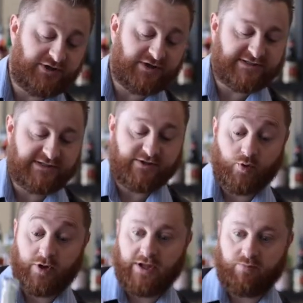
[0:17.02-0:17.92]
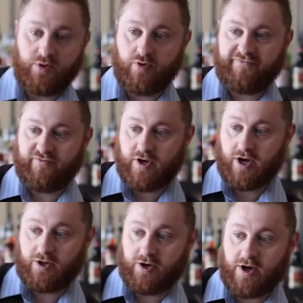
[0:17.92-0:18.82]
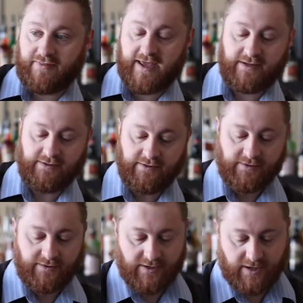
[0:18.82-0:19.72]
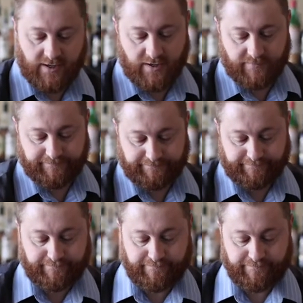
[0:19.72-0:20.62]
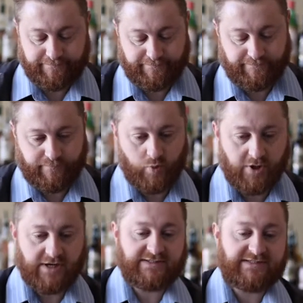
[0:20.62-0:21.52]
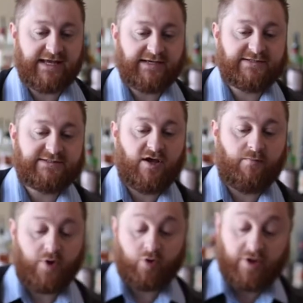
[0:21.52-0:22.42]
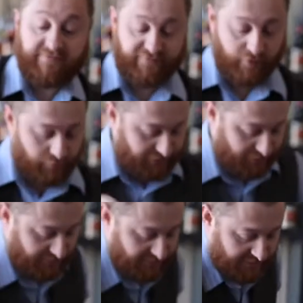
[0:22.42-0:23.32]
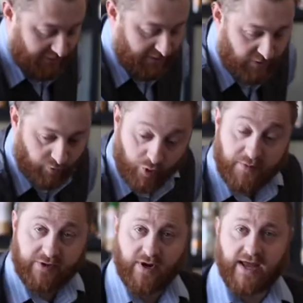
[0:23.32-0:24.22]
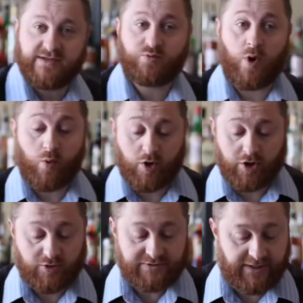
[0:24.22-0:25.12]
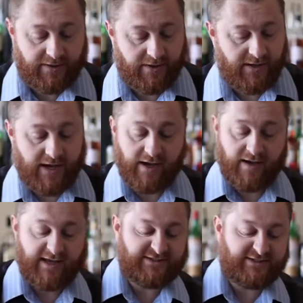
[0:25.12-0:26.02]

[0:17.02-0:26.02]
You can see the really beautiful color on that. Um, we're gonna take some grapefruit juice. Ruby red is what we're using. Uh, it